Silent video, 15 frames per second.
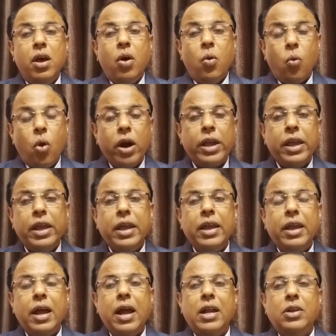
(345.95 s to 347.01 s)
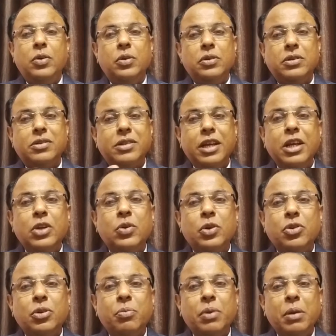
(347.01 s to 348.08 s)
walking and you're seeing
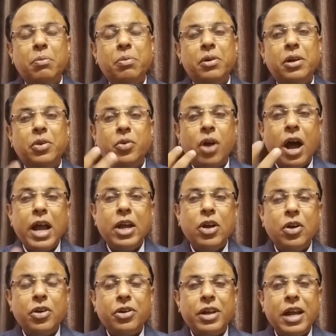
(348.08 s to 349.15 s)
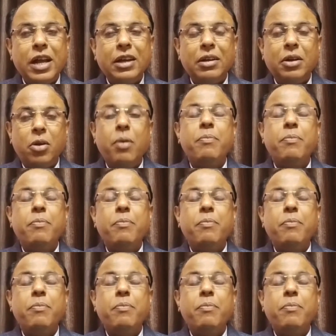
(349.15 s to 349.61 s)
towards the people, your eye contact,